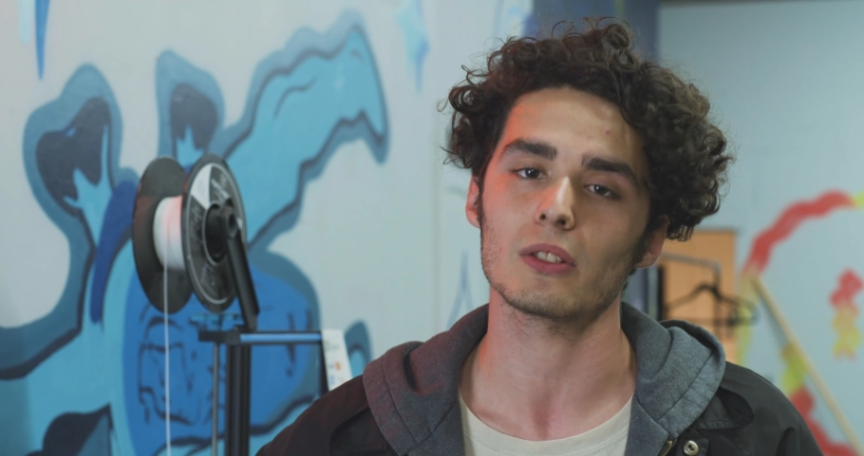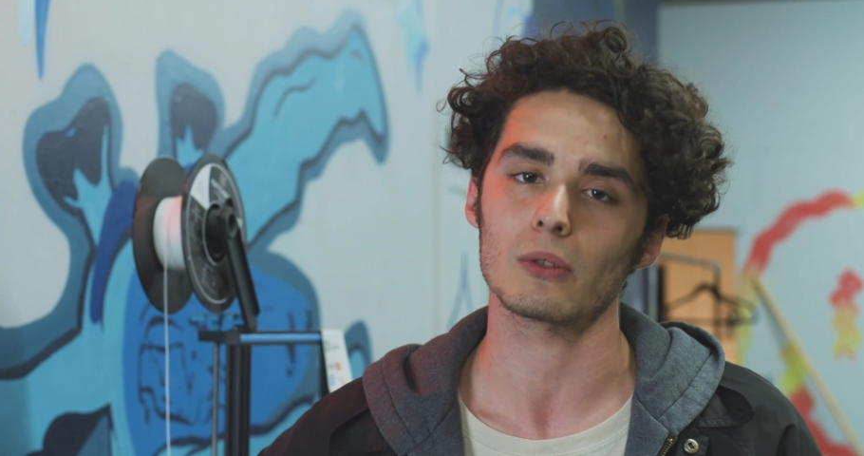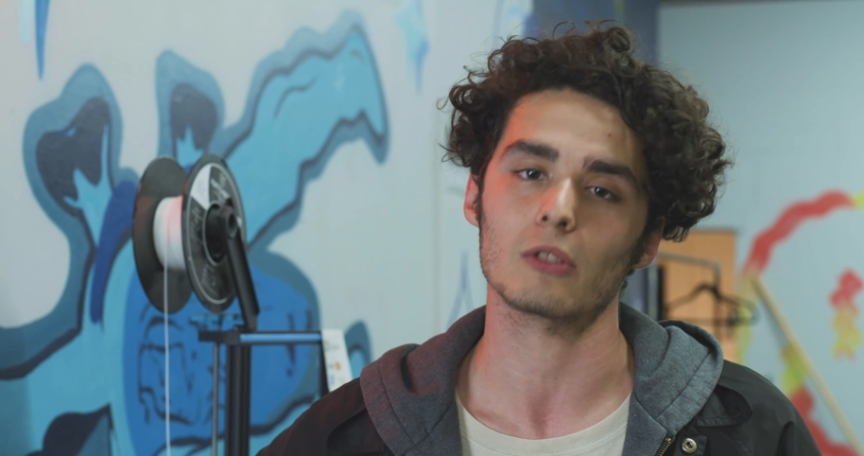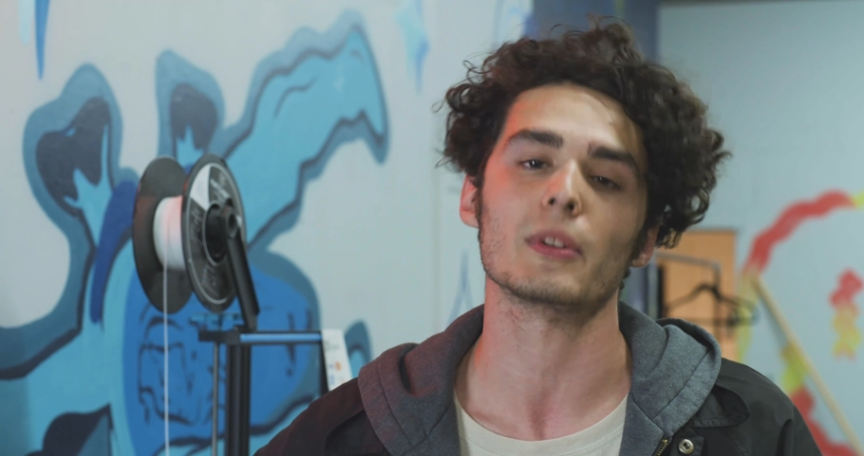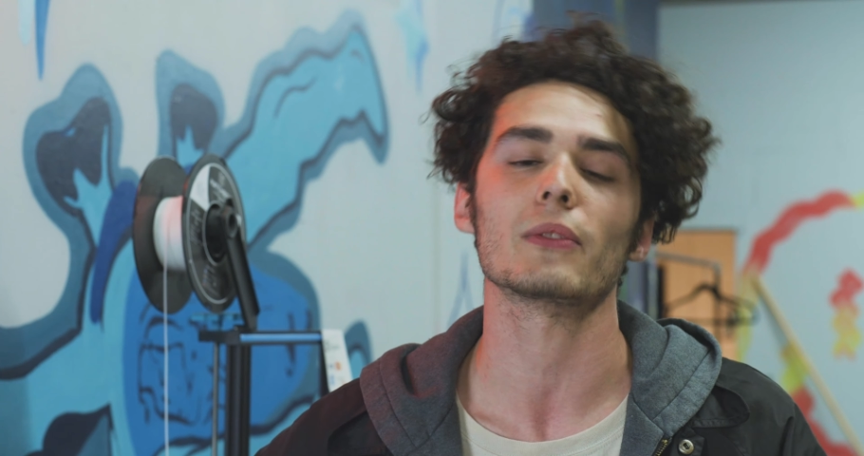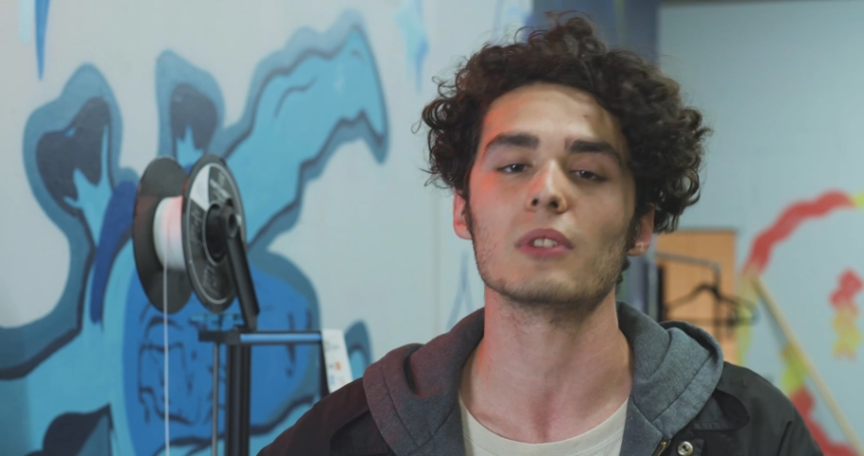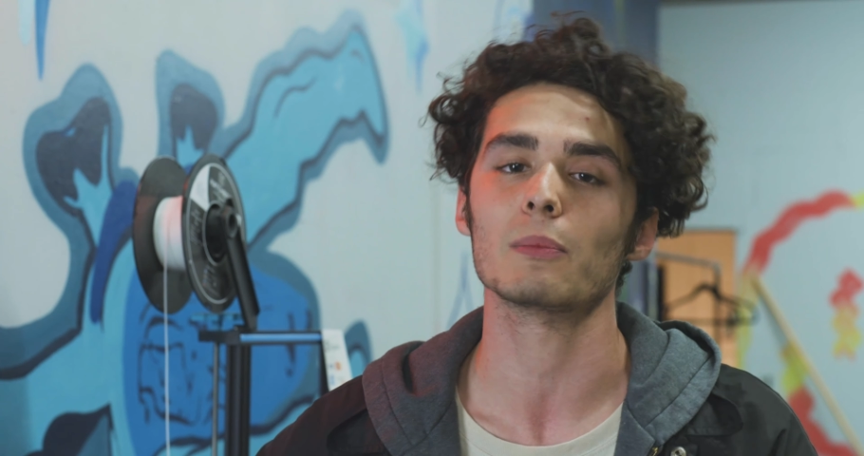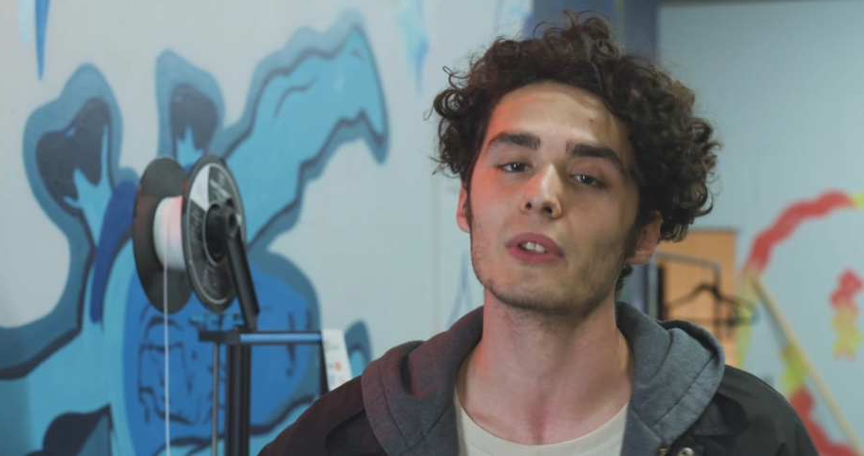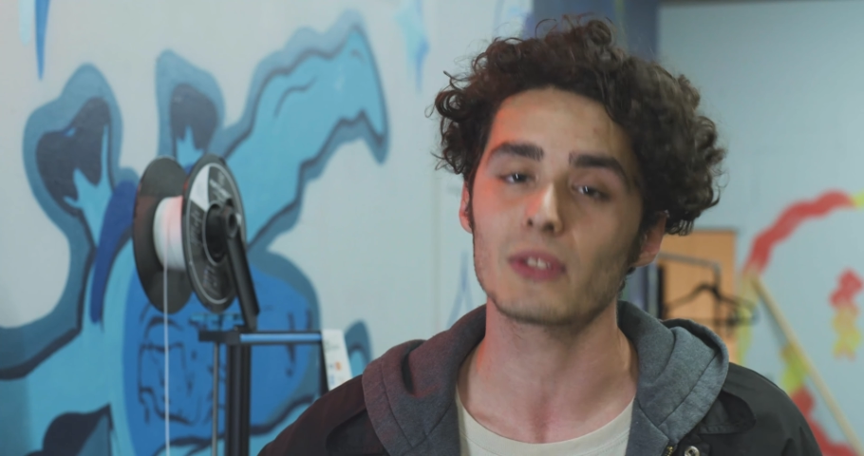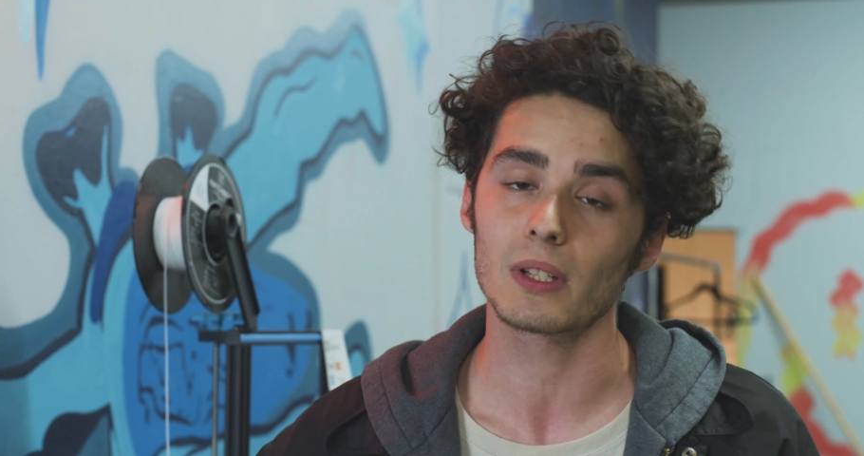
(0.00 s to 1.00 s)
and do a little bit of
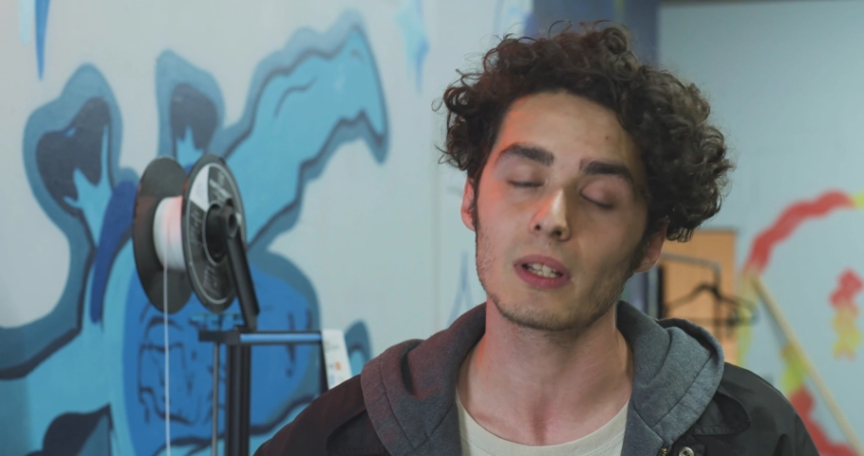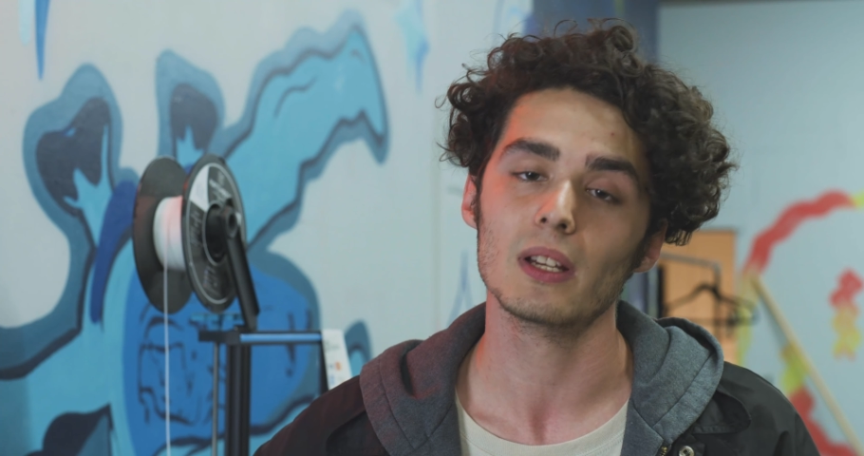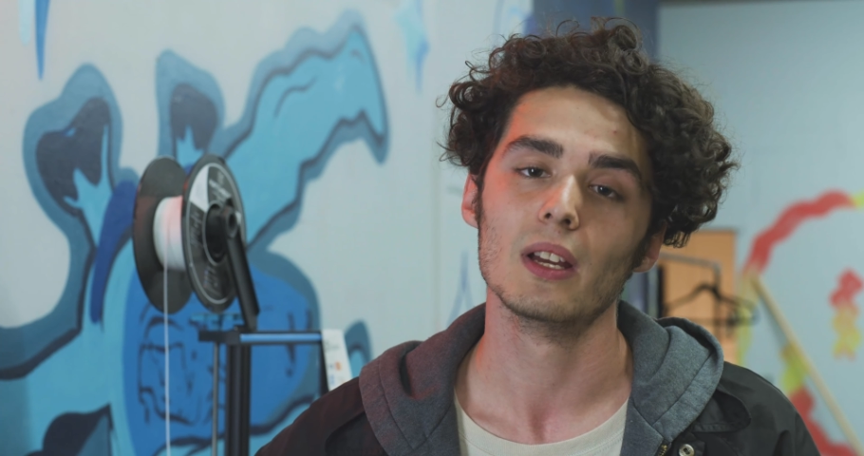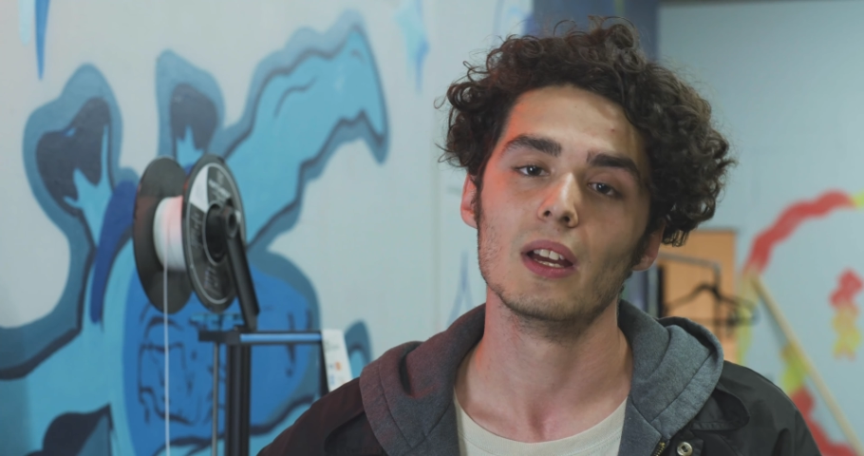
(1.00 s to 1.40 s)
3D printing.